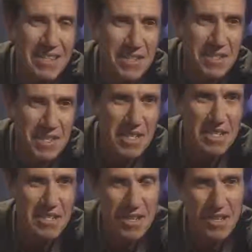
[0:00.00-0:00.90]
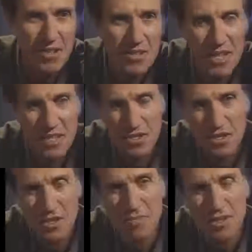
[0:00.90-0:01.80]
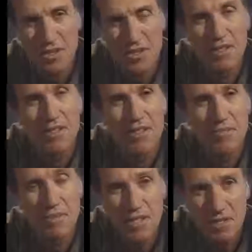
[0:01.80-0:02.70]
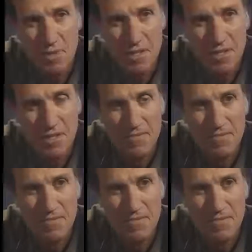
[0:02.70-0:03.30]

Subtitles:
designed along astronomical principles.